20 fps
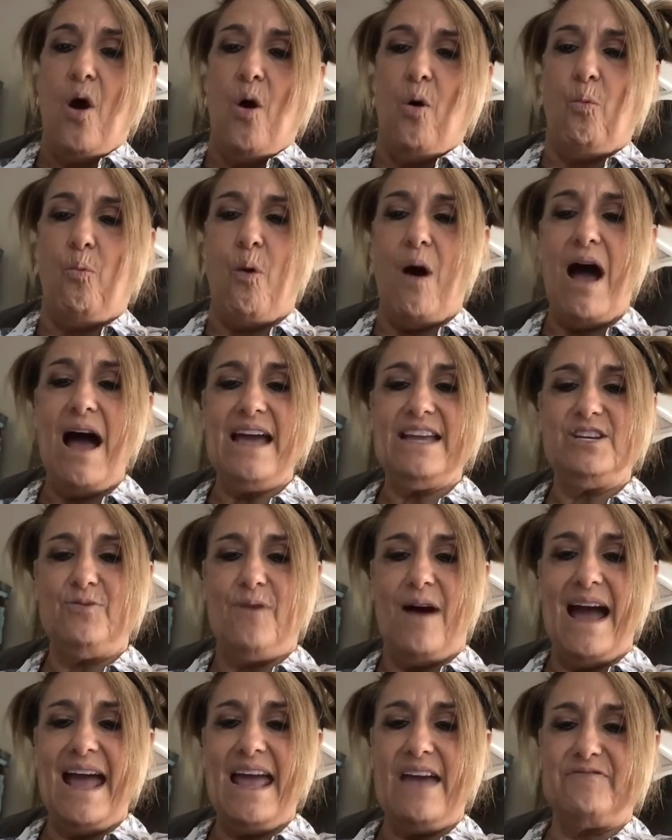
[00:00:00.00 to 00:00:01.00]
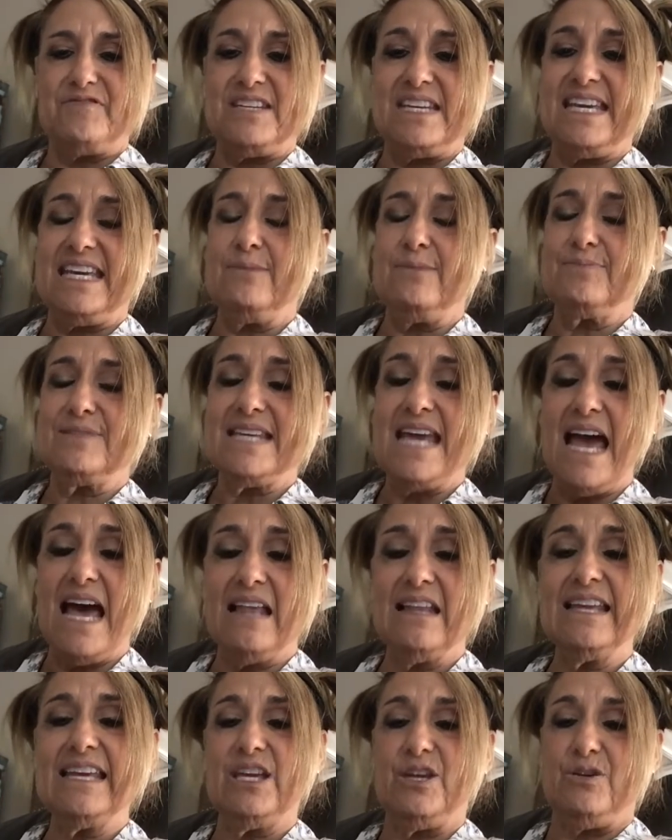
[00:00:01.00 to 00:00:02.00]
Why do I have to keep
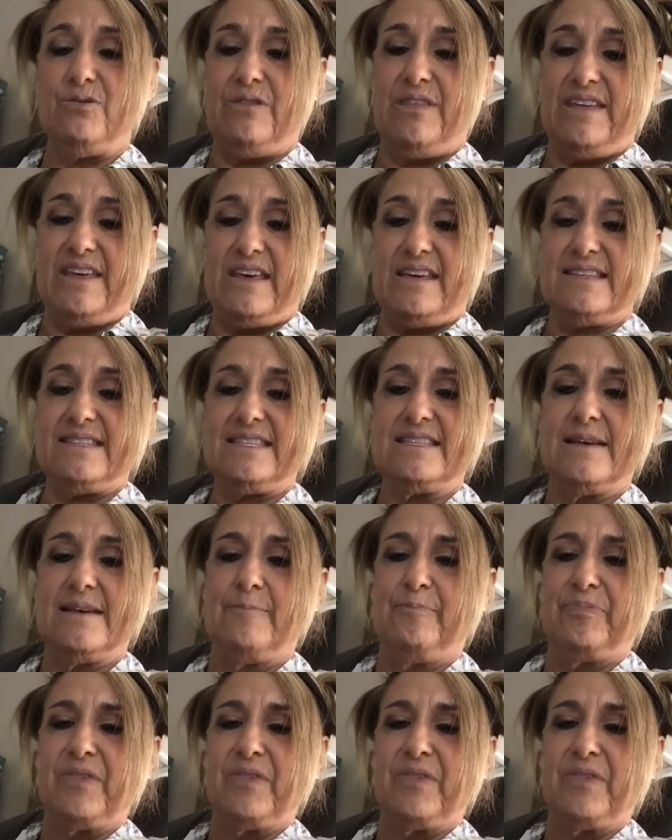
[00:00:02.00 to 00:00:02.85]
telling you this?